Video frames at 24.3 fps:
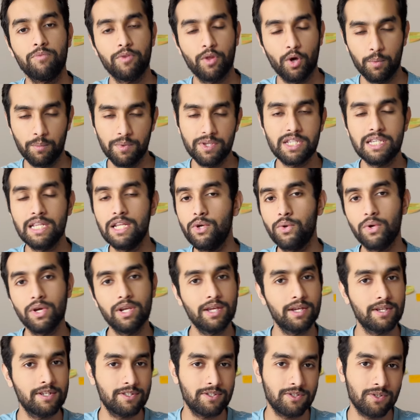Obviously you can
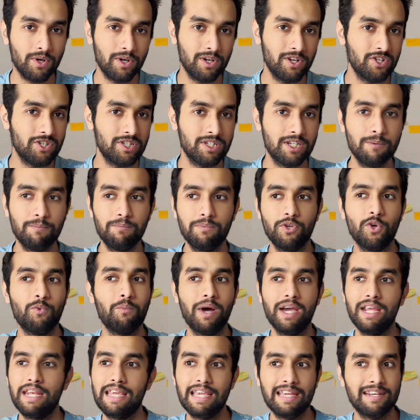get a scholarship, you
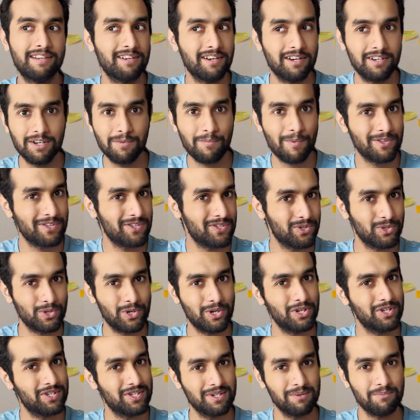might get 100%
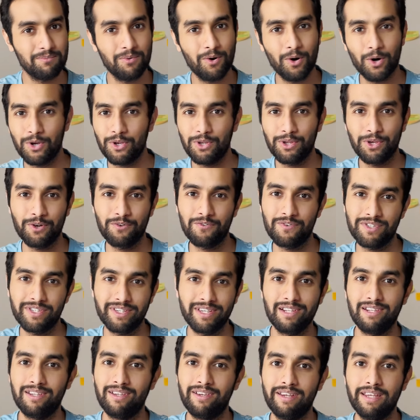scholarship on your
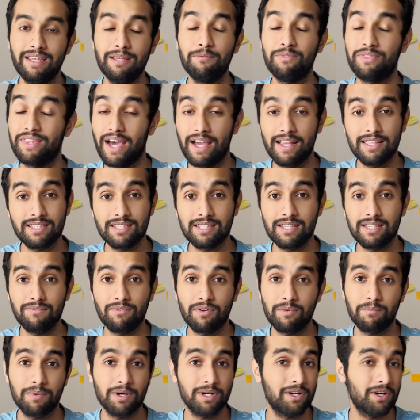physical degree. That's
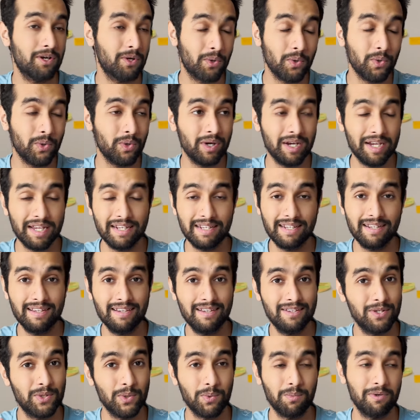even better. Go ahead
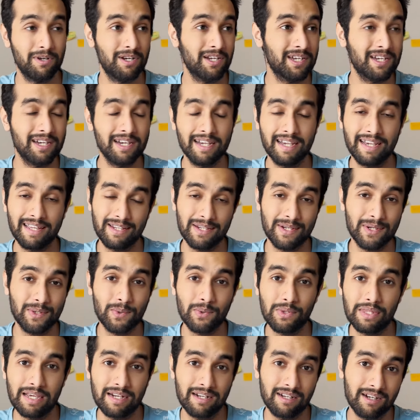to America and do
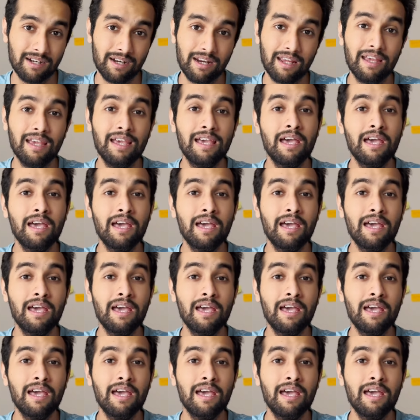that degree.